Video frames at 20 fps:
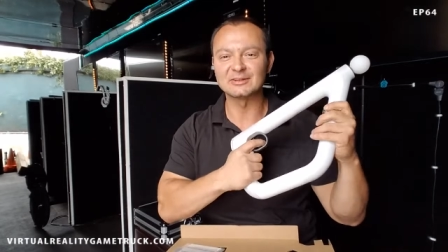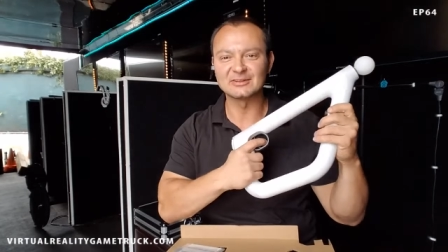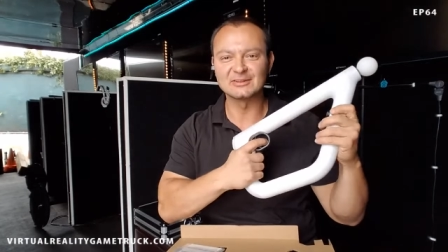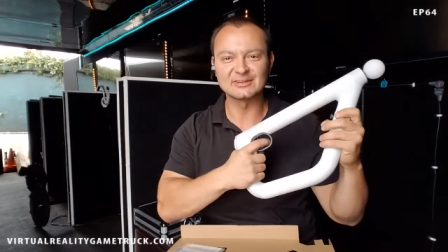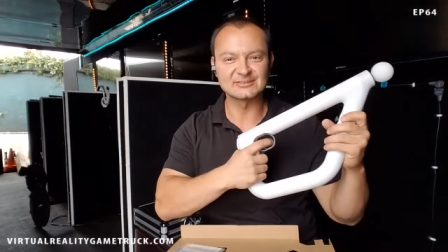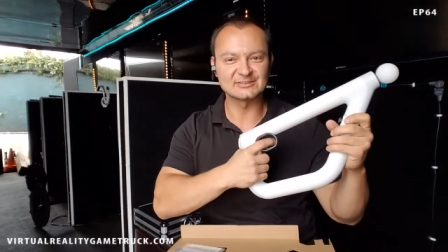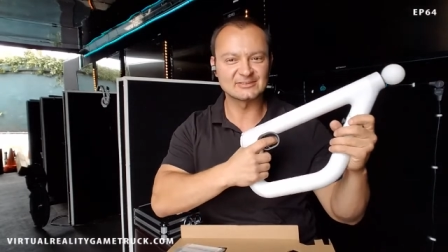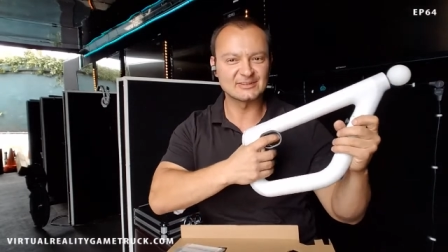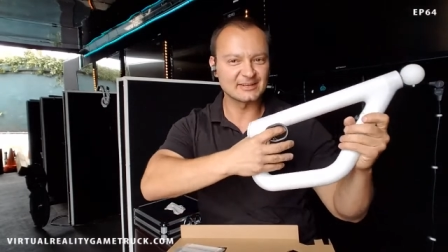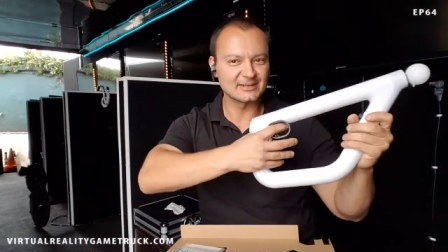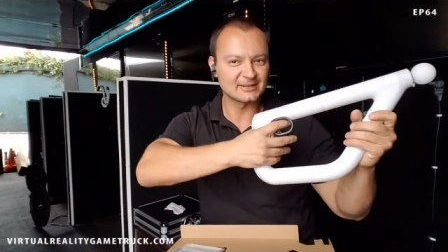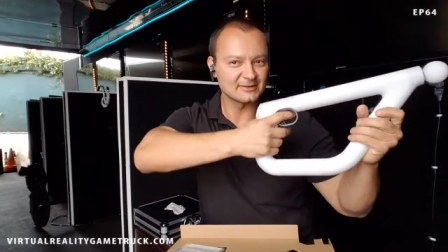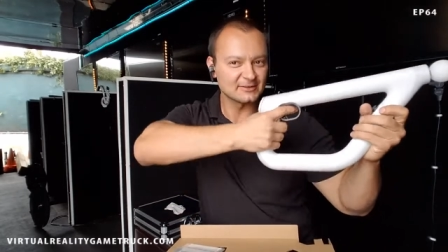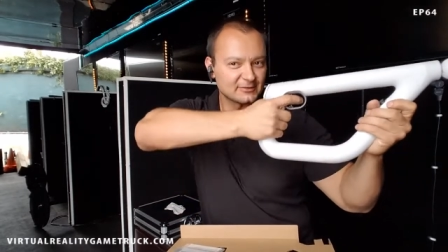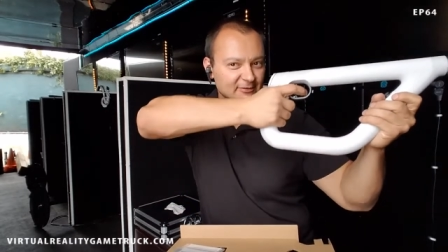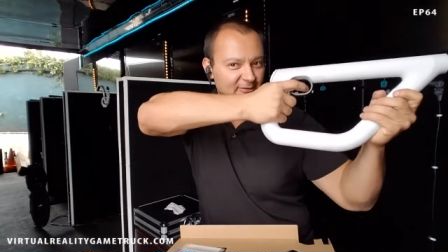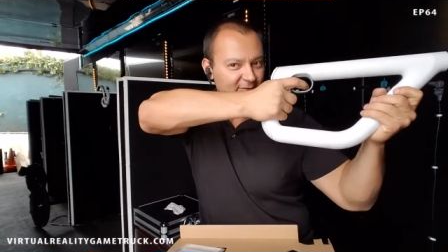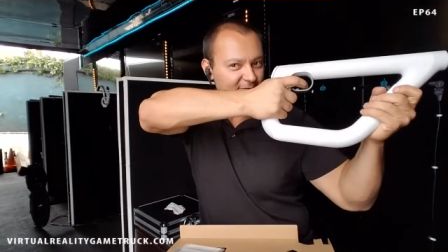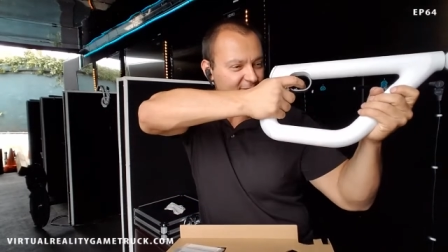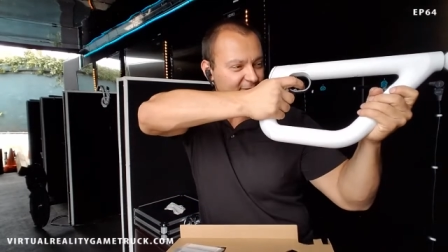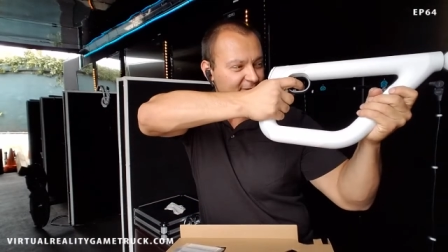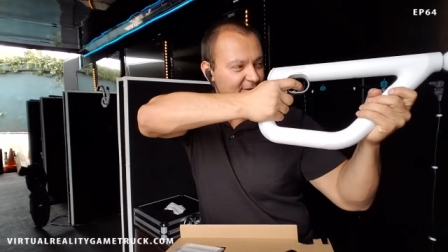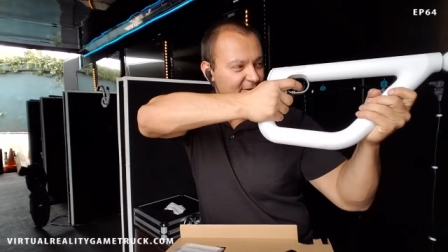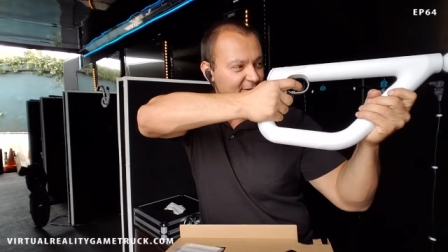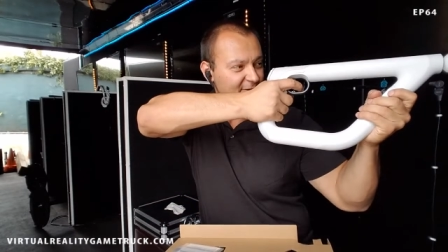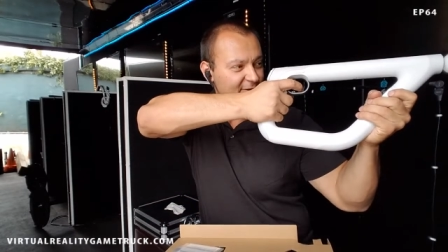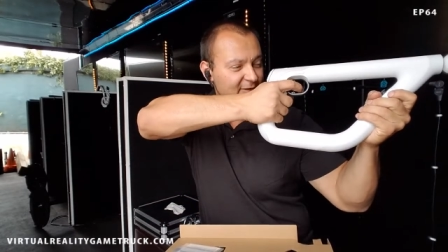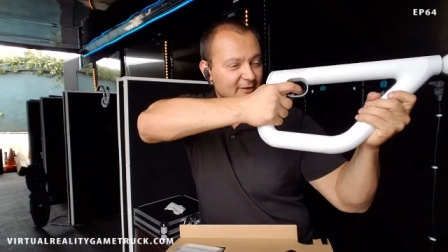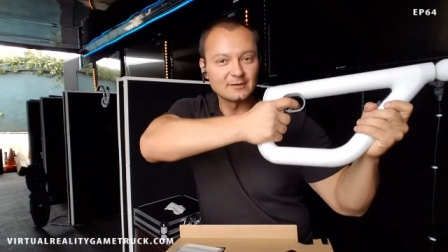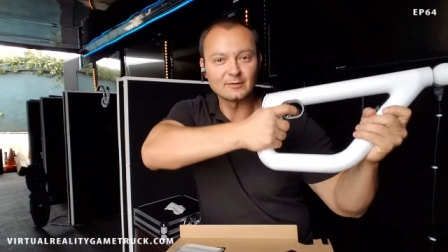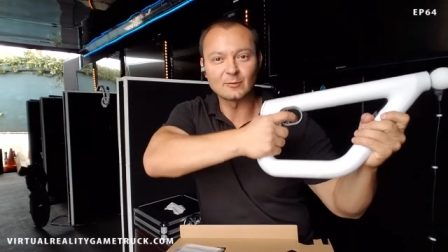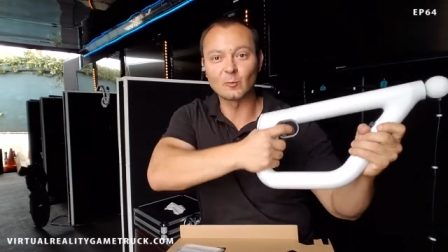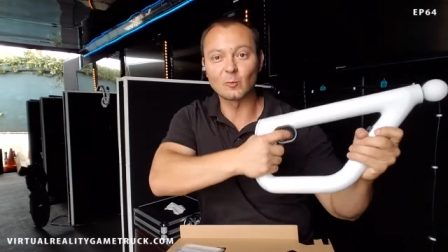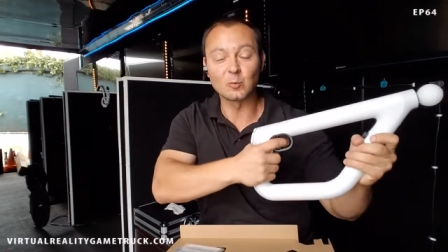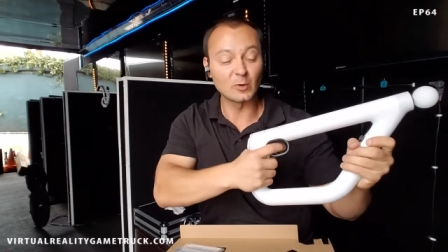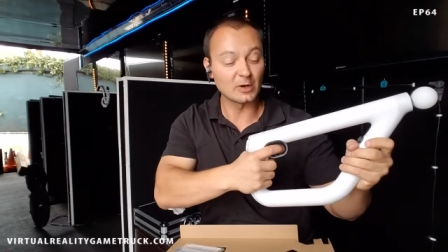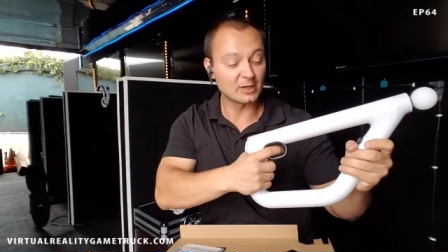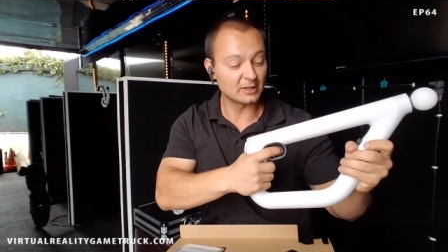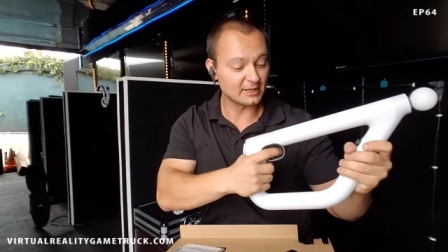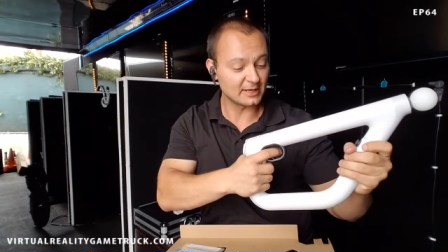This thing is
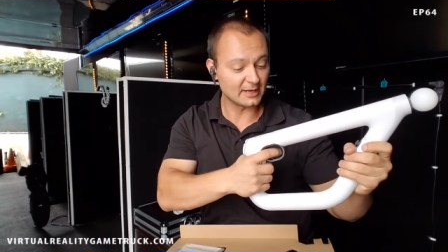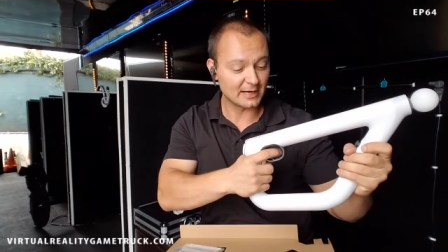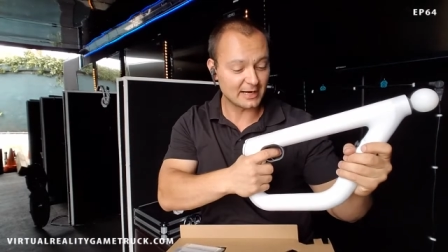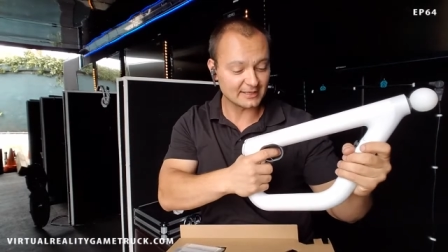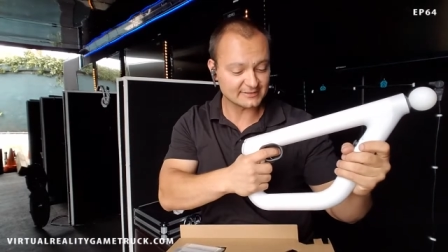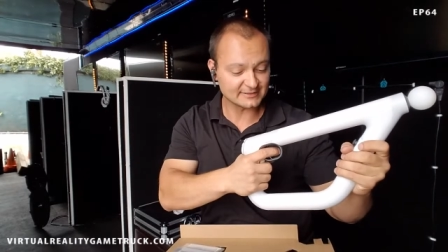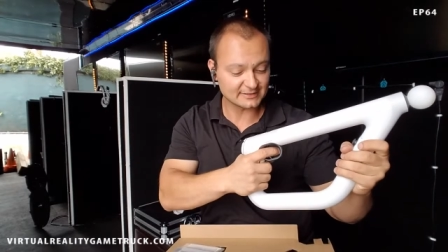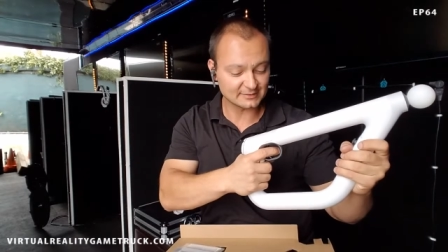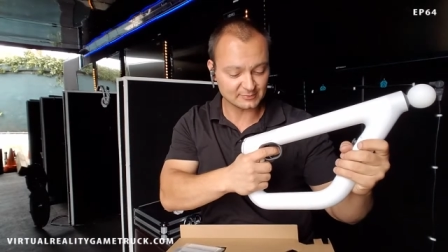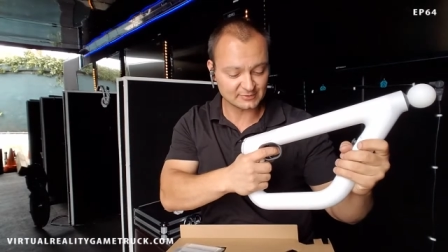really awesome.